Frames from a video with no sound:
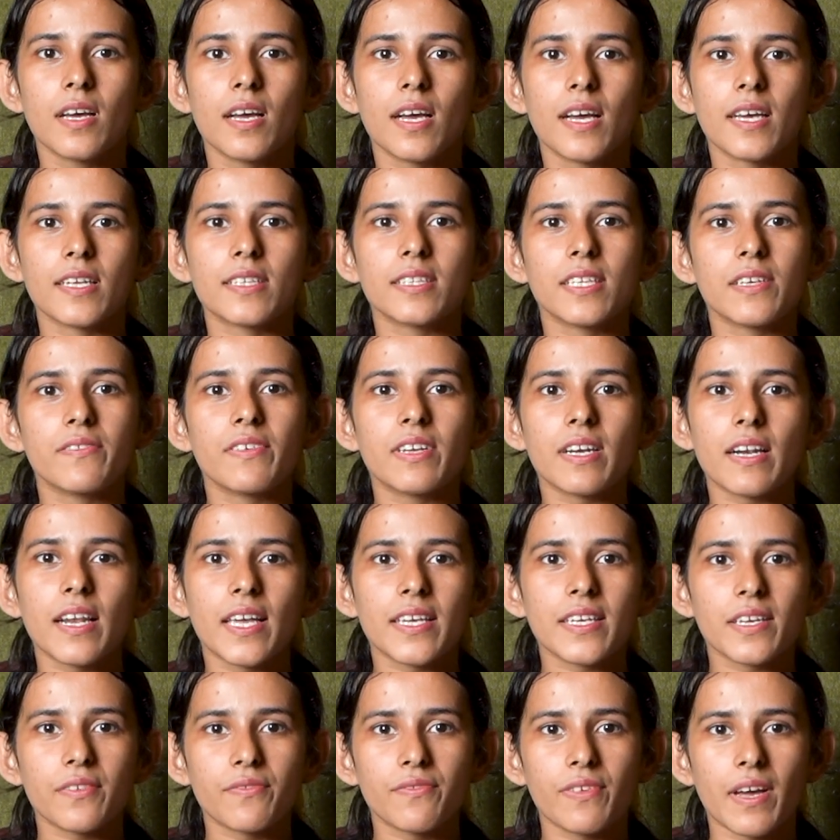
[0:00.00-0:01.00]
And they were
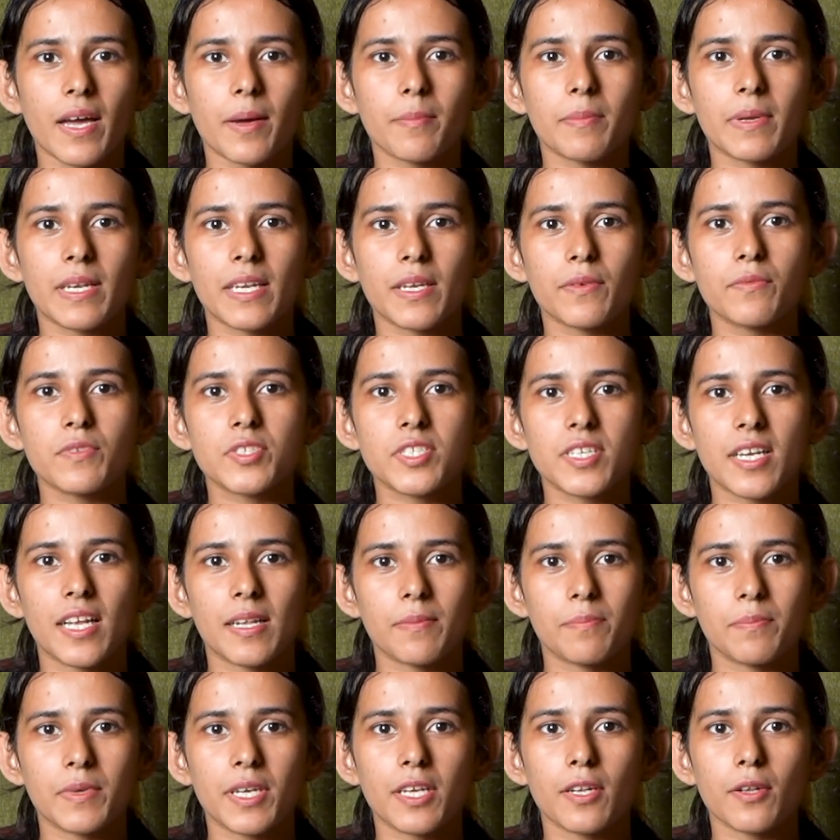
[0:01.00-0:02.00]
like a family which
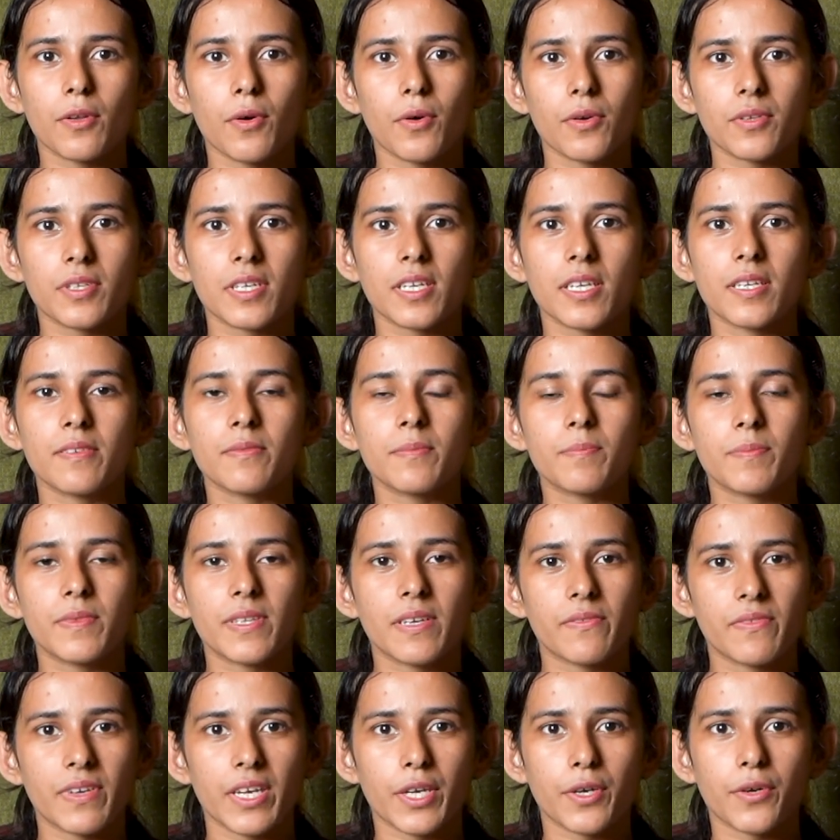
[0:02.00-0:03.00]
helped me a lot in
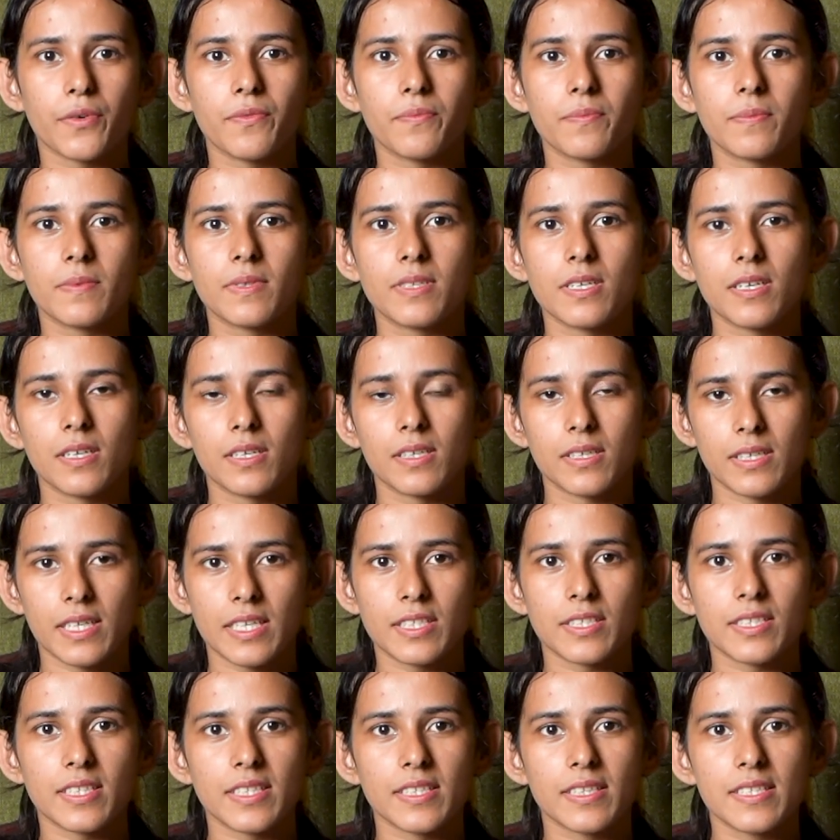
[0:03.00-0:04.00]
the way of
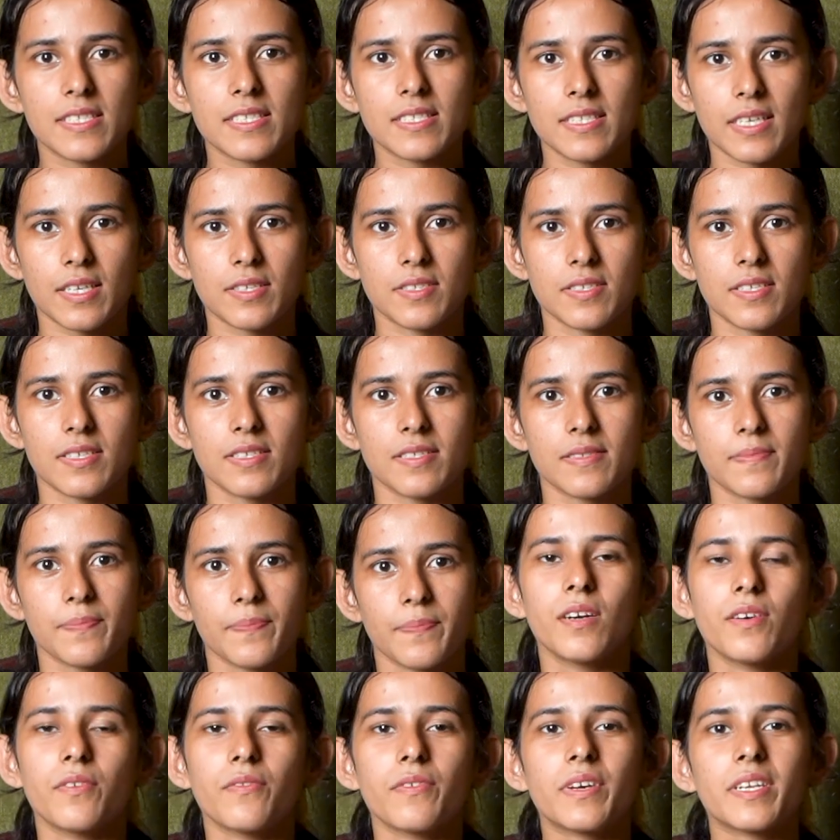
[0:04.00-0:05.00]
getting this success.
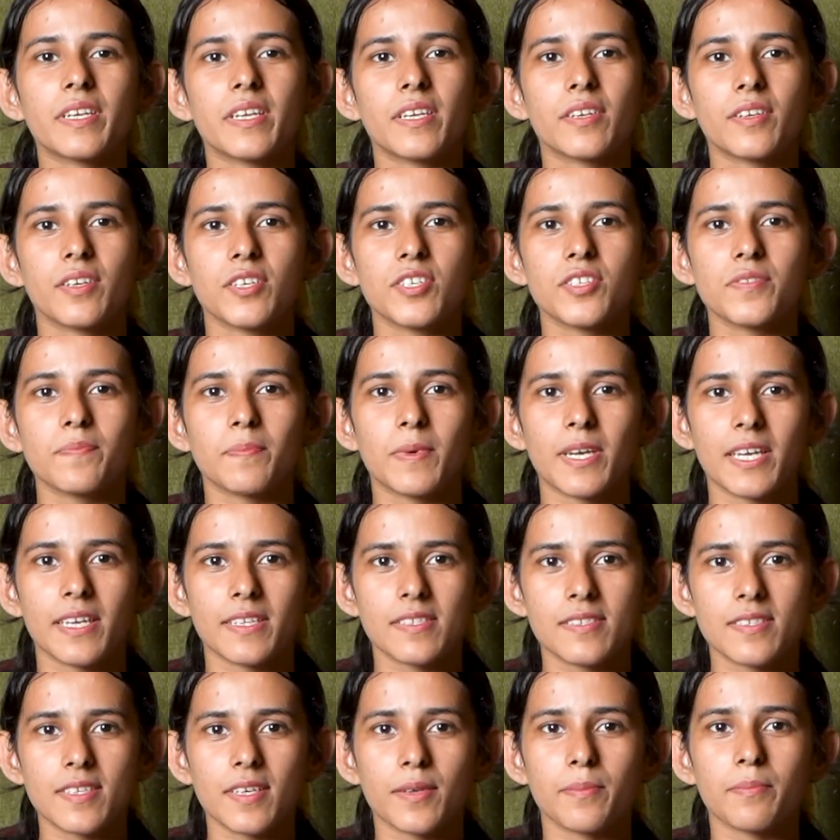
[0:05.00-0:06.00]
When I reached my
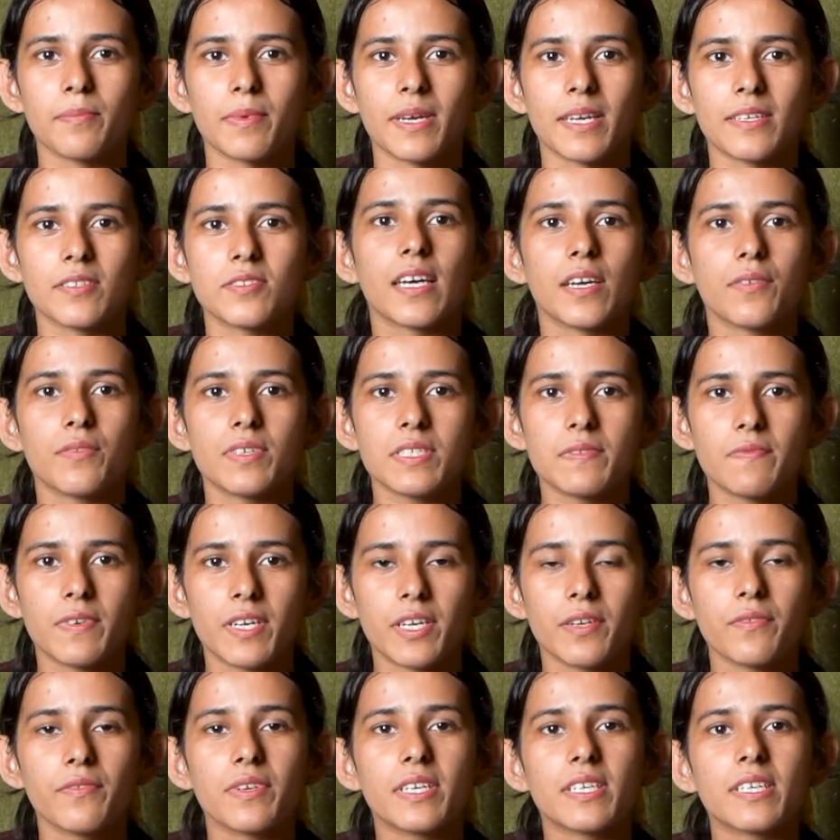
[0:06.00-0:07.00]
exam batch, I was
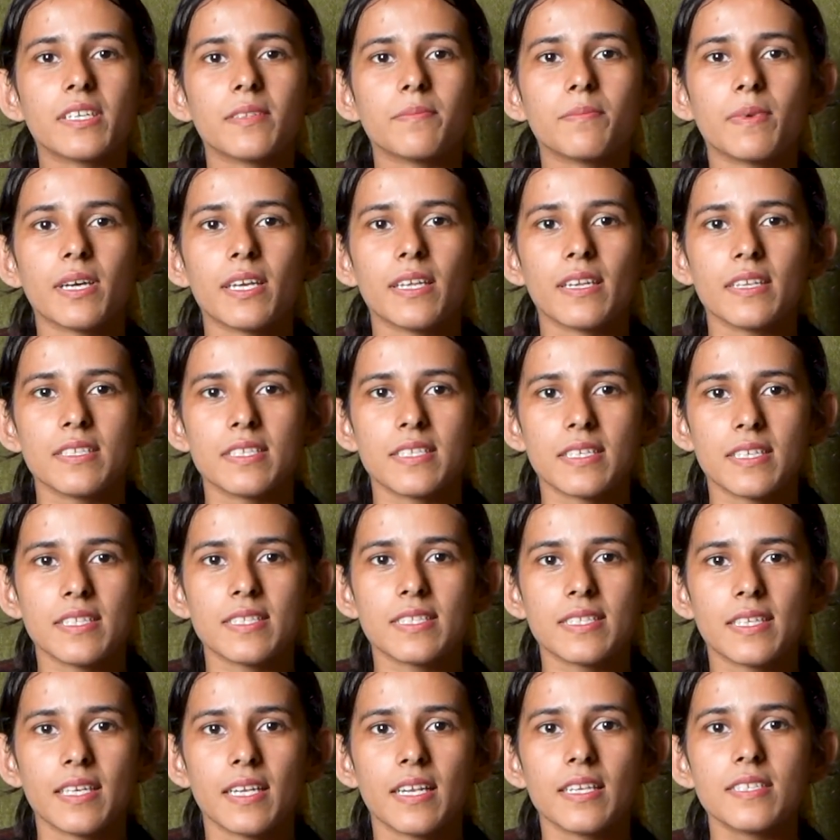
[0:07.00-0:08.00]
very weak at my listening
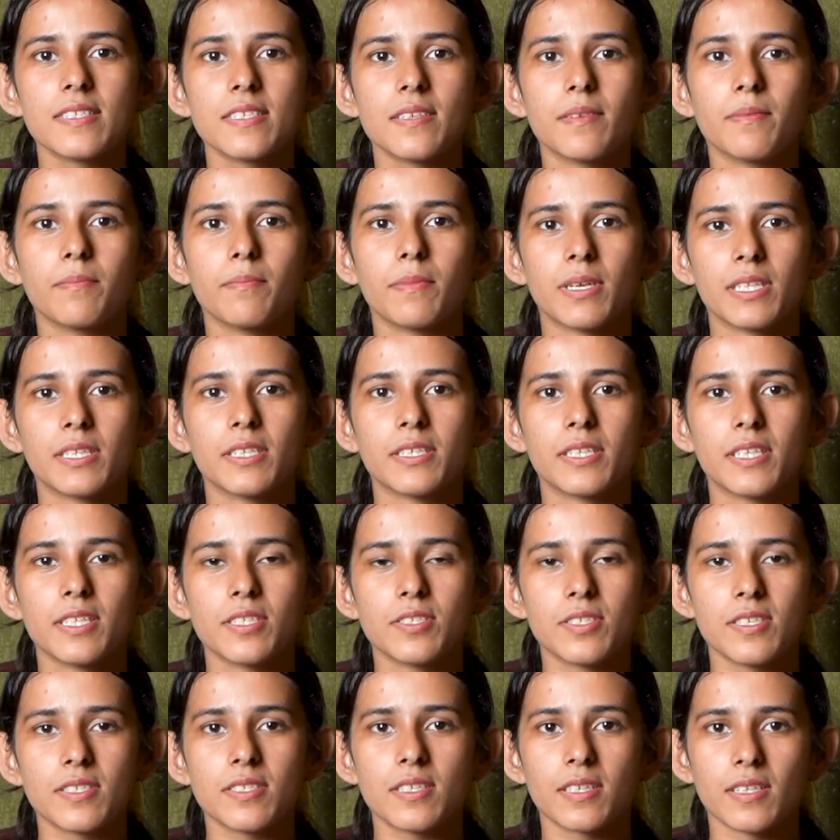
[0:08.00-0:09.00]
skills, but the
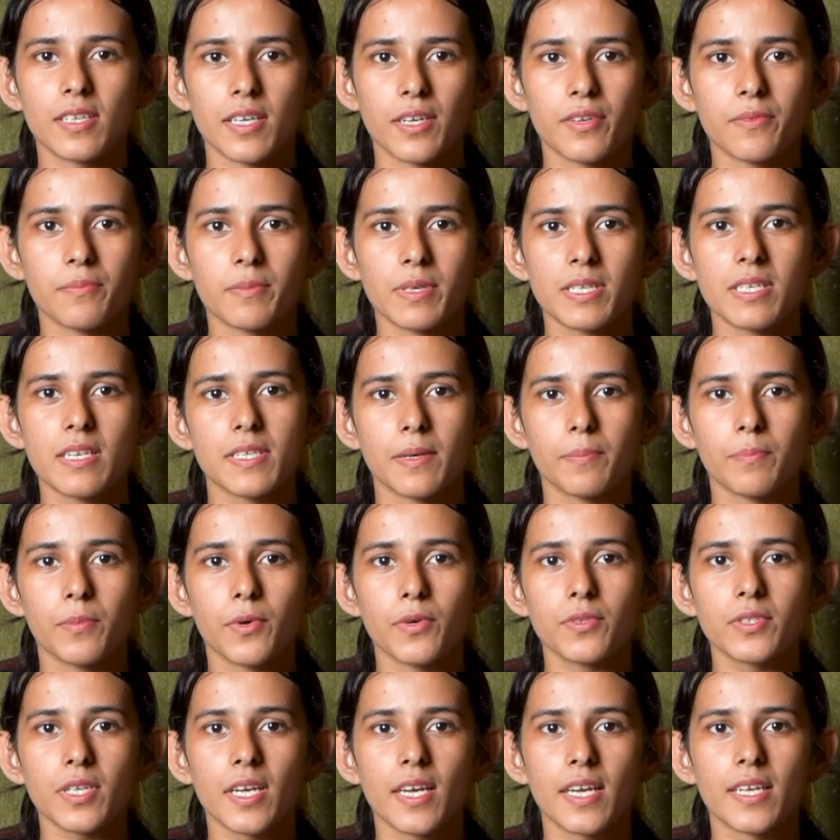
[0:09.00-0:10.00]
teachers gave me
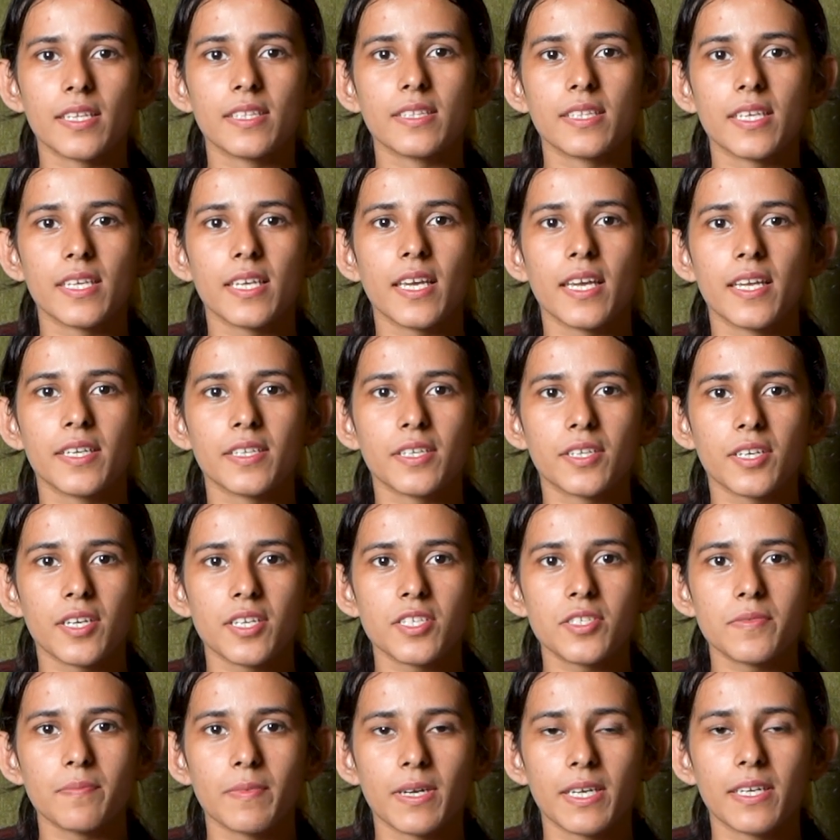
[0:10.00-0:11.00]
support and they
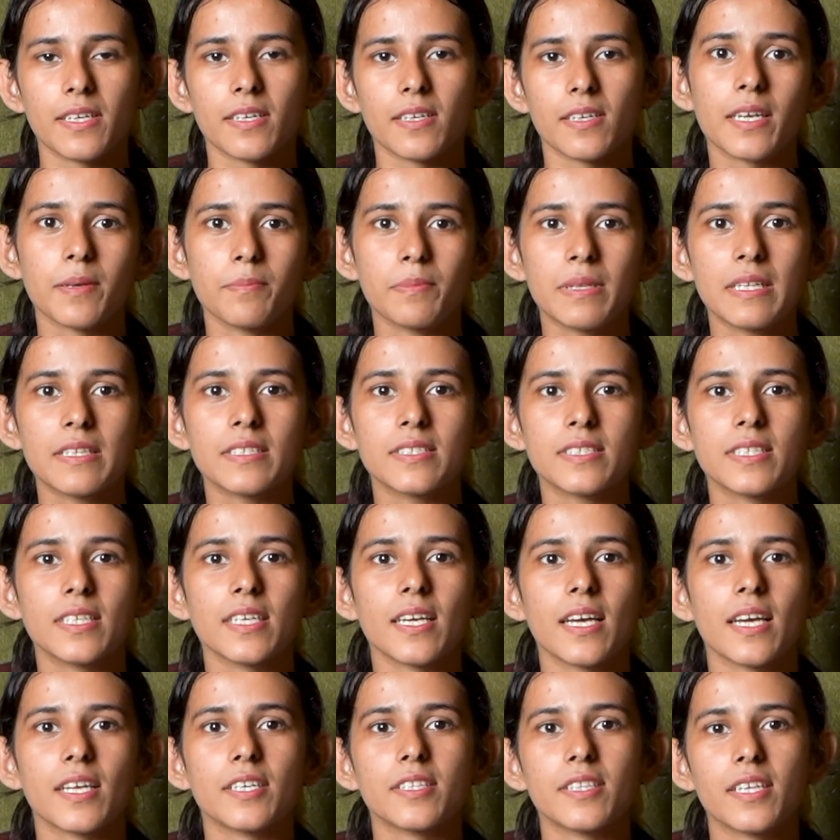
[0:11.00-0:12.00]
encouraged my
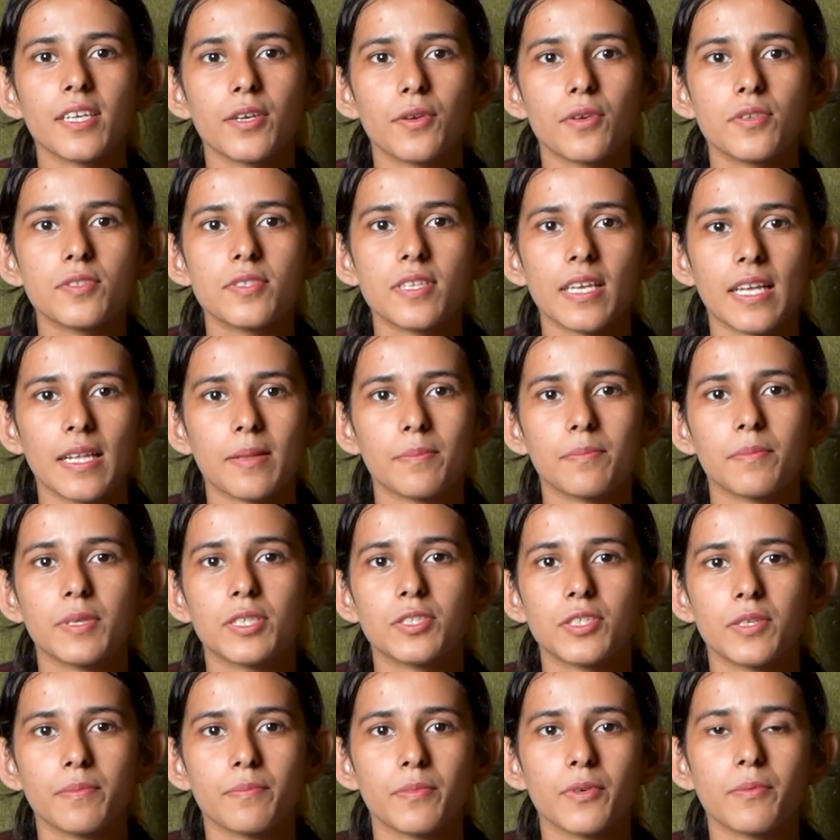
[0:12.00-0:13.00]
ability and they also helped me
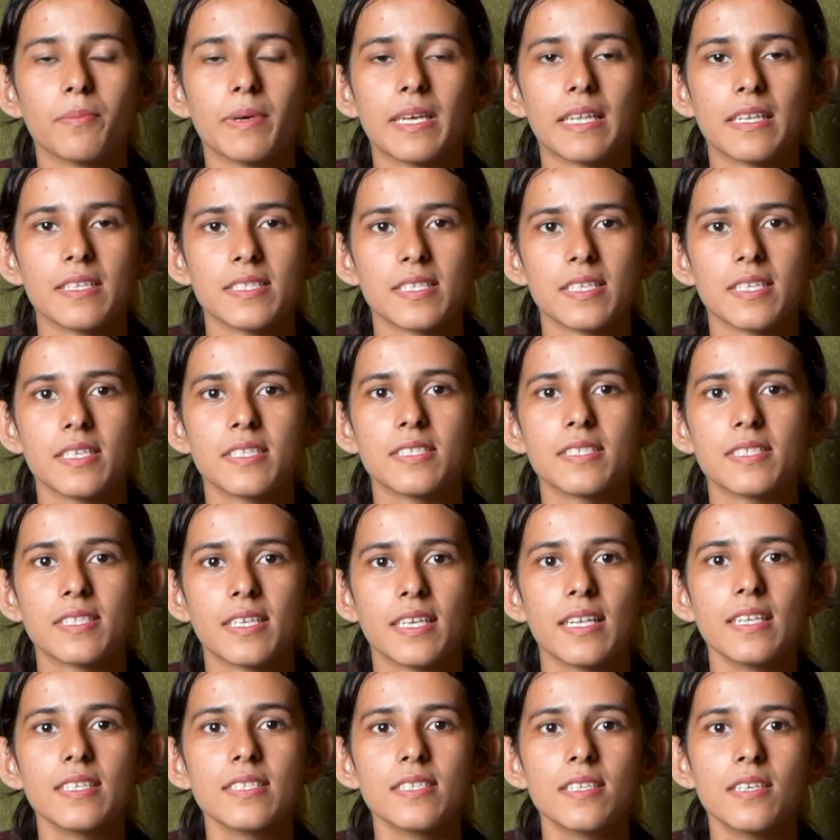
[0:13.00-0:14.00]
to improve my listening
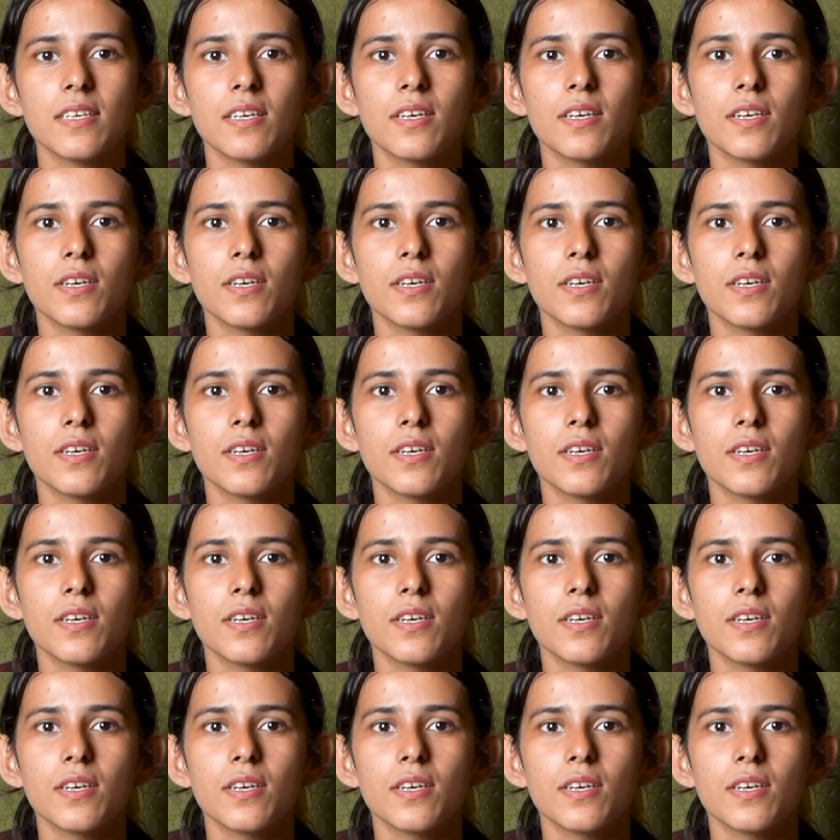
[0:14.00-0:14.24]
skills.